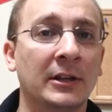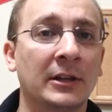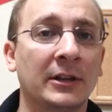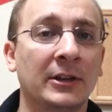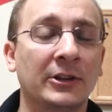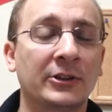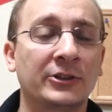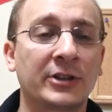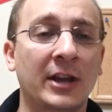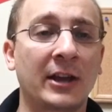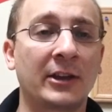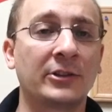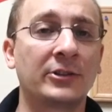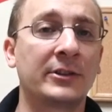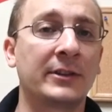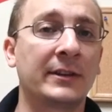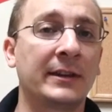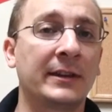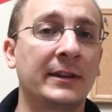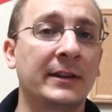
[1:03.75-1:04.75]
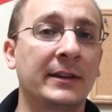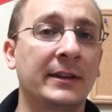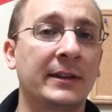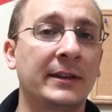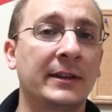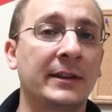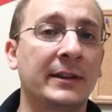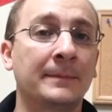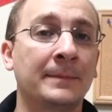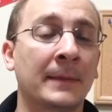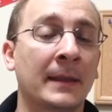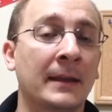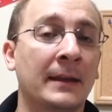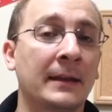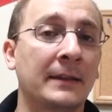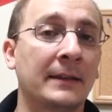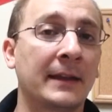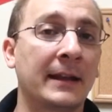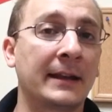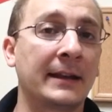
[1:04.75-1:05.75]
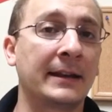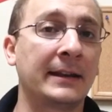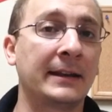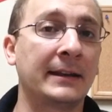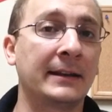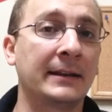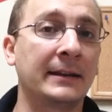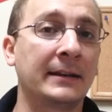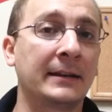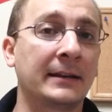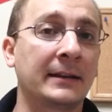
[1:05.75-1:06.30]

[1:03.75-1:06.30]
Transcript: is challenging the idea that he